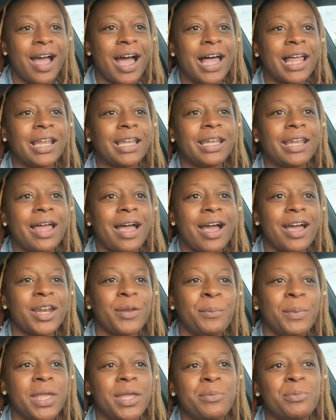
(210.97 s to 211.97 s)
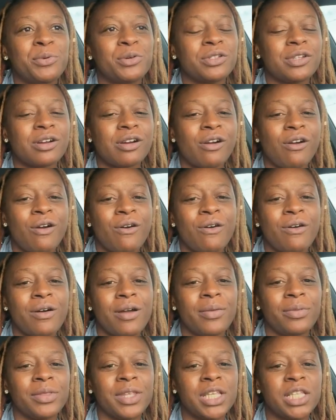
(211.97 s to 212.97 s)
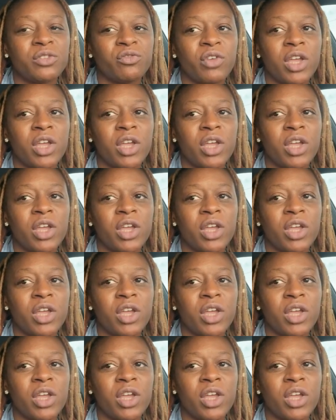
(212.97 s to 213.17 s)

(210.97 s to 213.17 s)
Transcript: a lot of people are on these